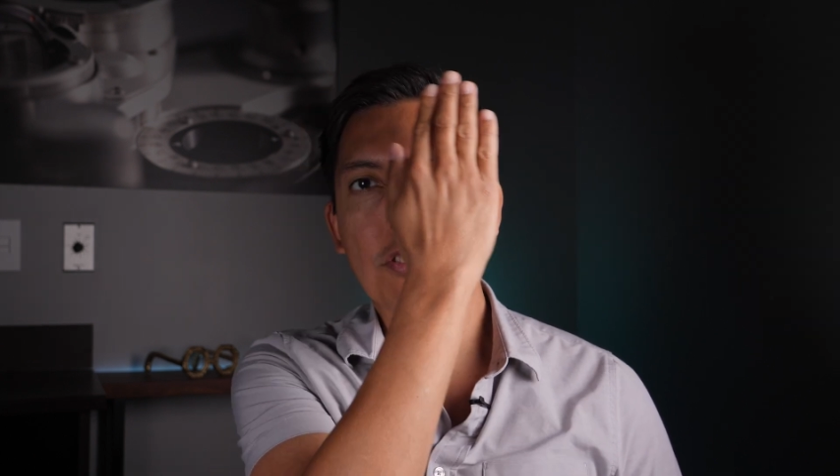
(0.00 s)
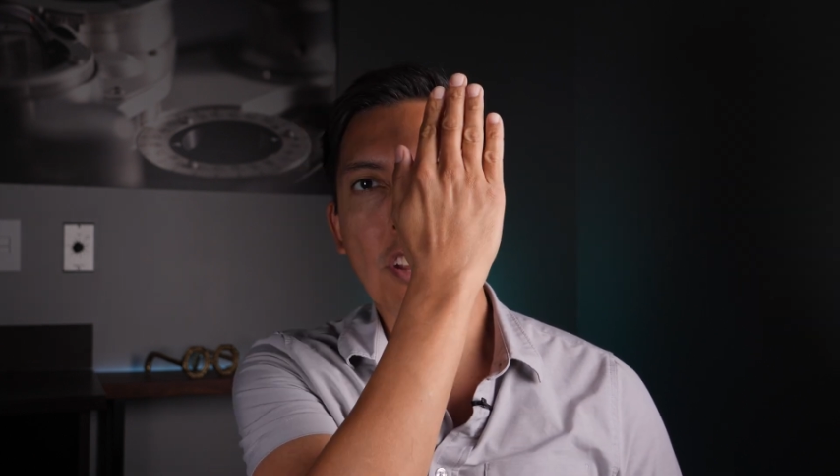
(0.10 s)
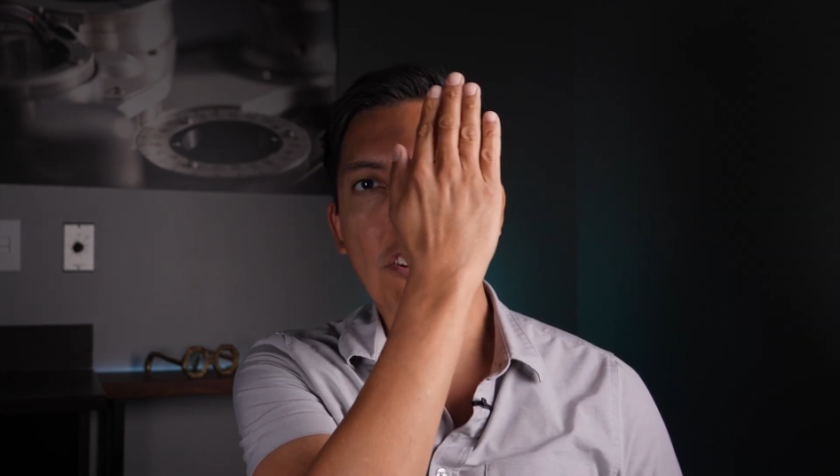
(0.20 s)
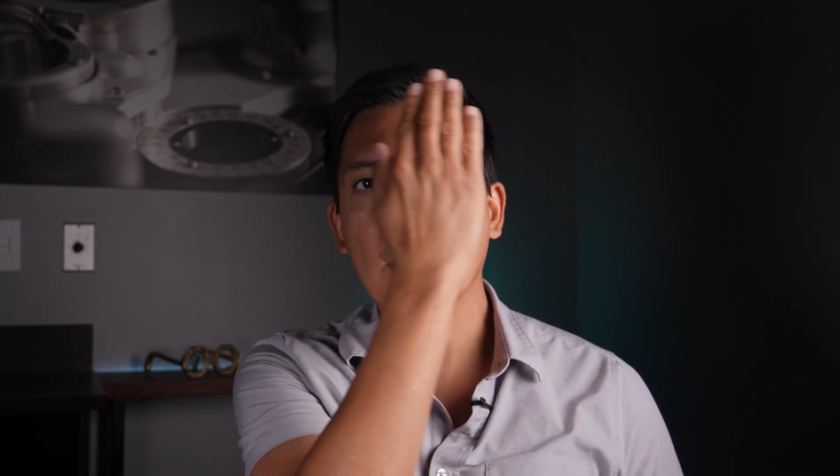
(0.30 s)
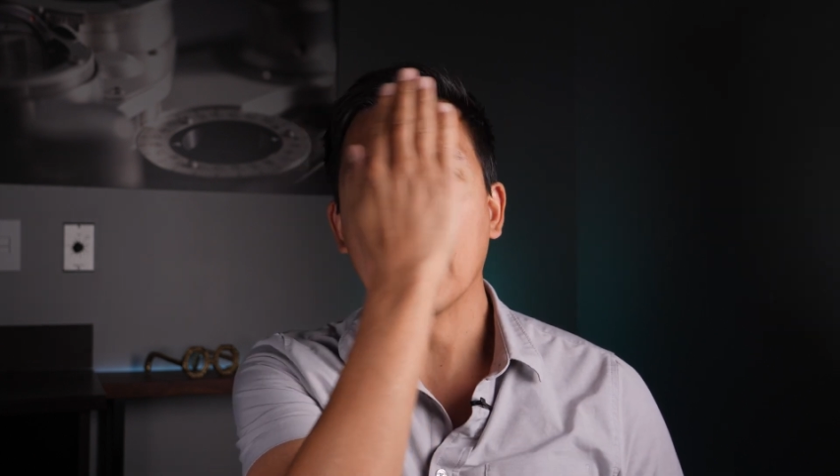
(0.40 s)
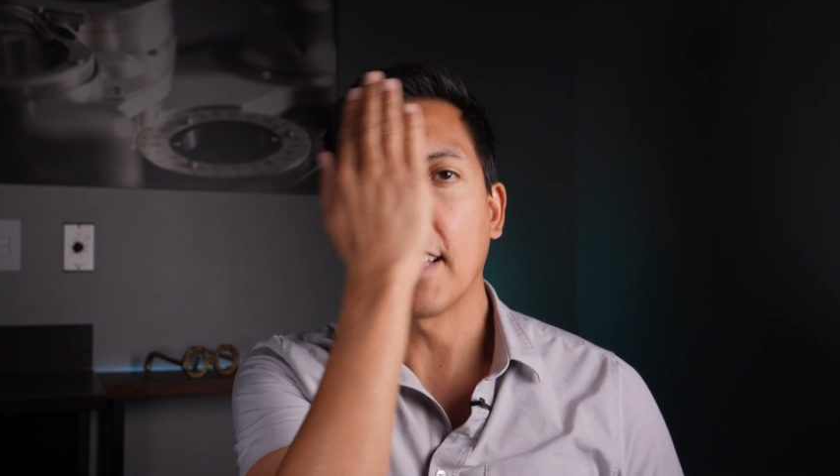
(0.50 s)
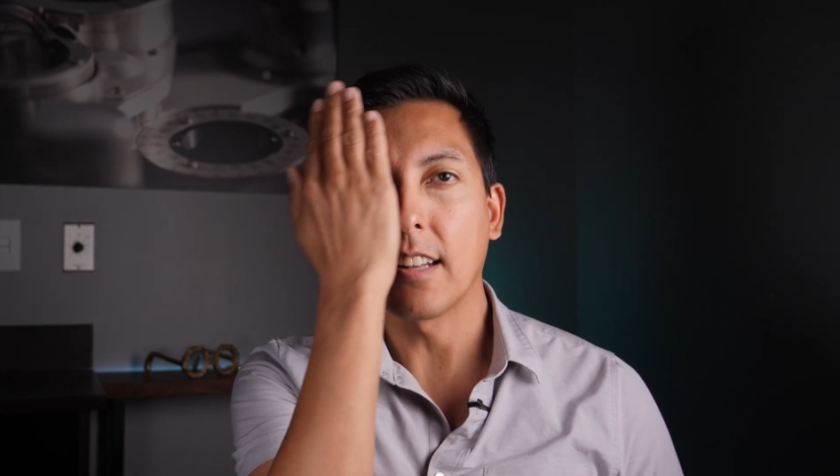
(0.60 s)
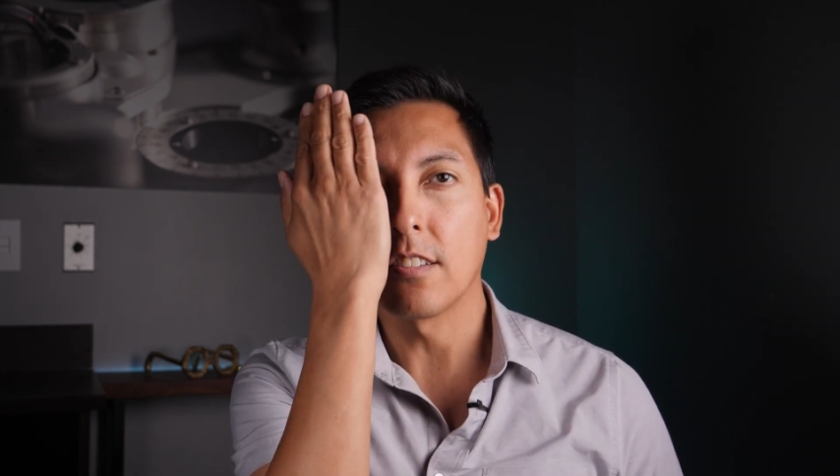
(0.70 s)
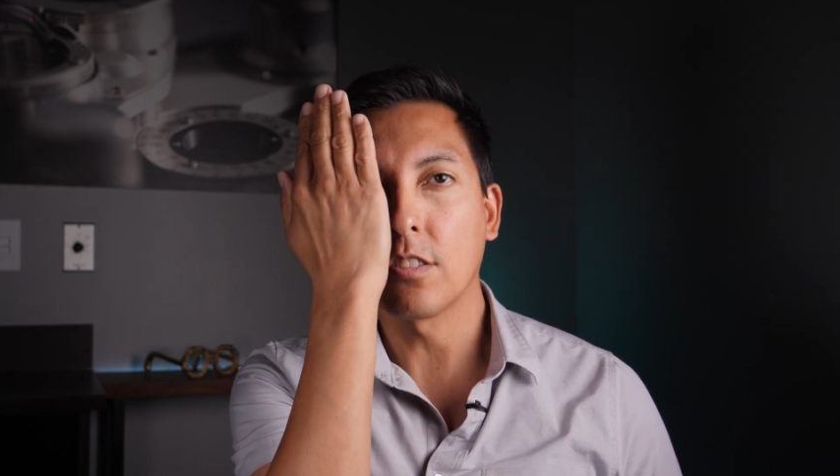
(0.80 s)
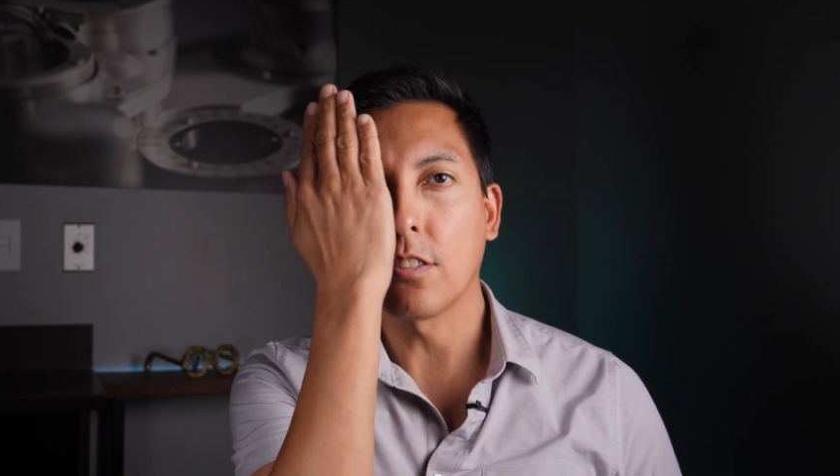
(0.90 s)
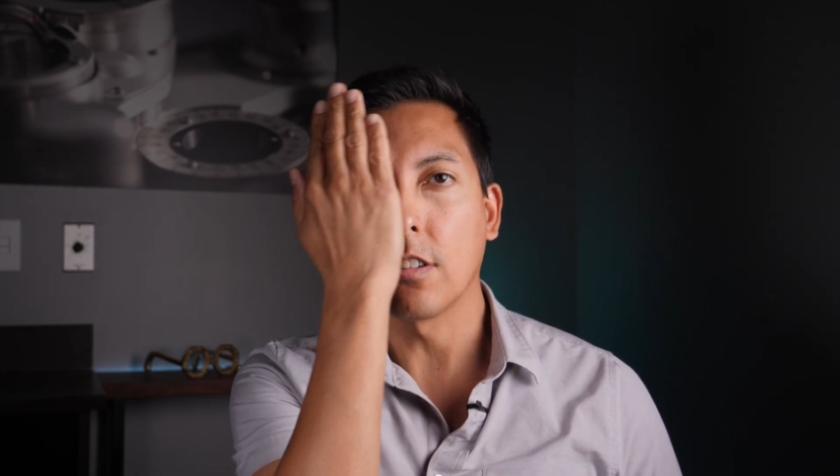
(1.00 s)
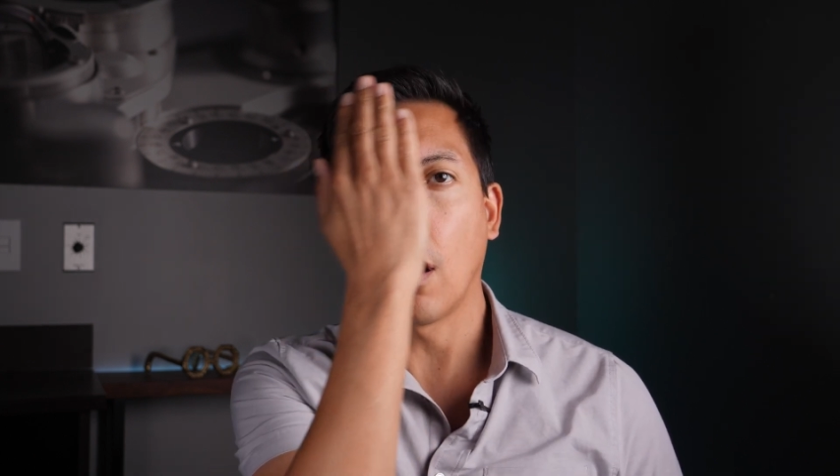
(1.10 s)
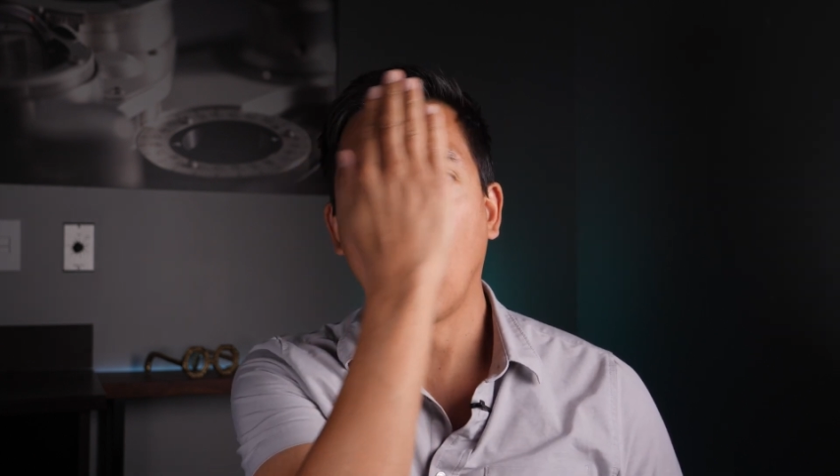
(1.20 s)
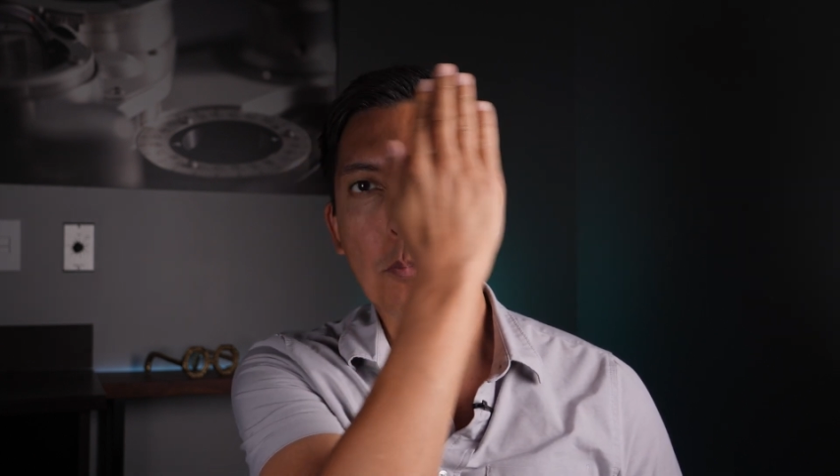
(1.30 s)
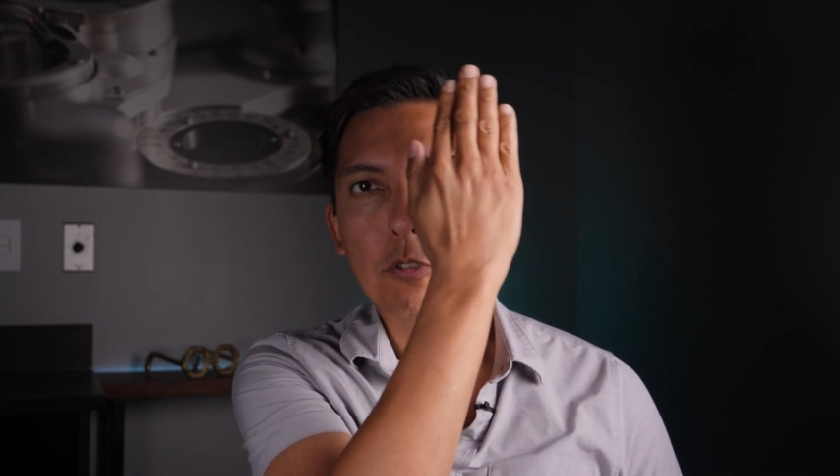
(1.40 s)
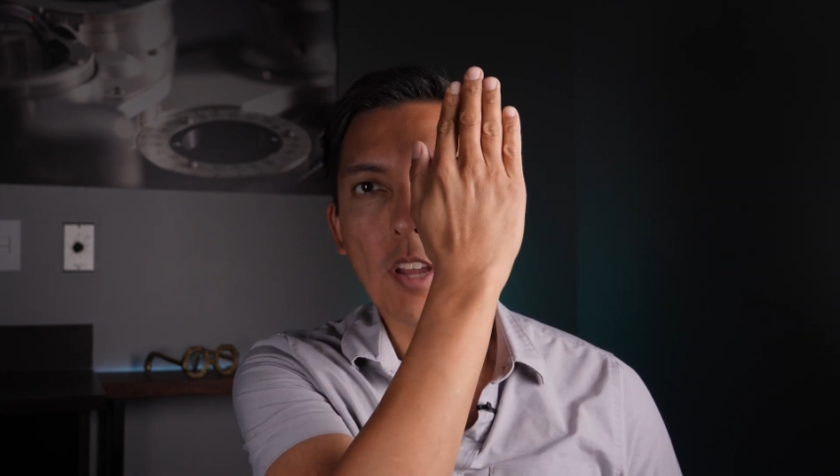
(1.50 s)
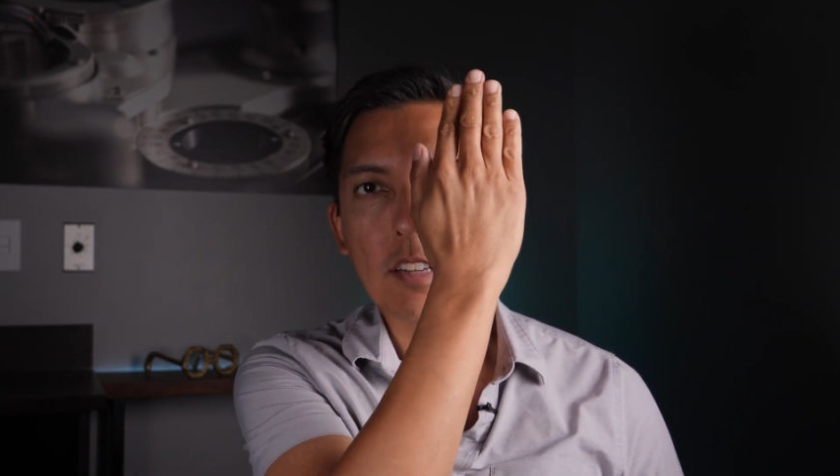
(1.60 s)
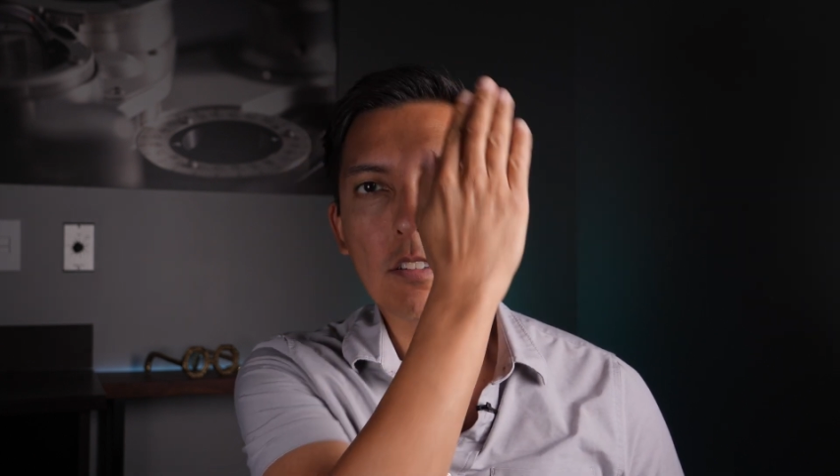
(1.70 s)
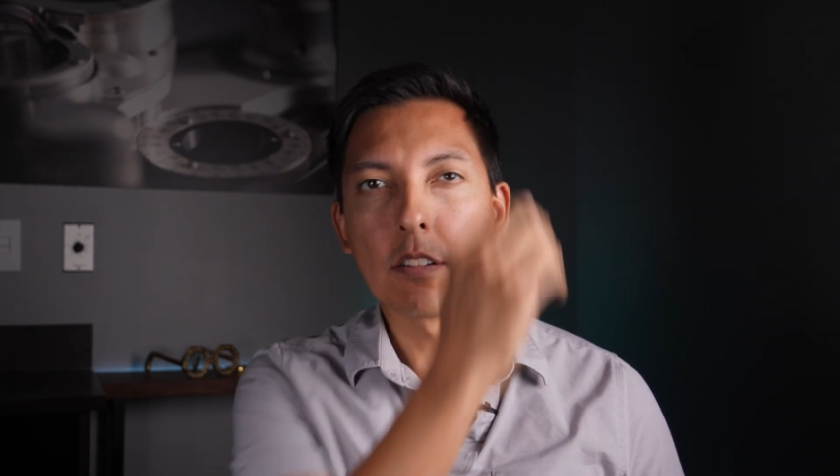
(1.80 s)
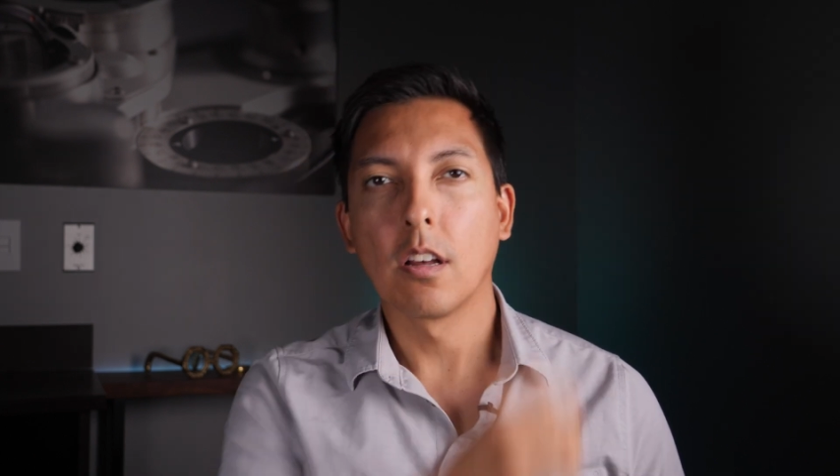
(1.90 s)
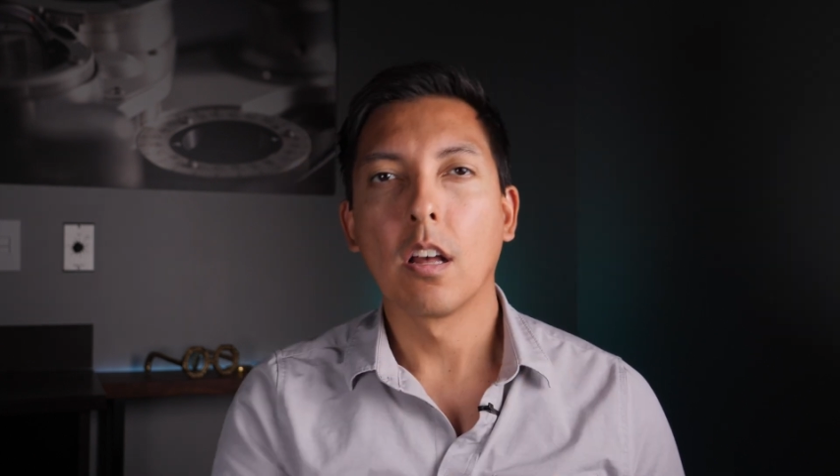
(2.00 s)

staring at that distant object.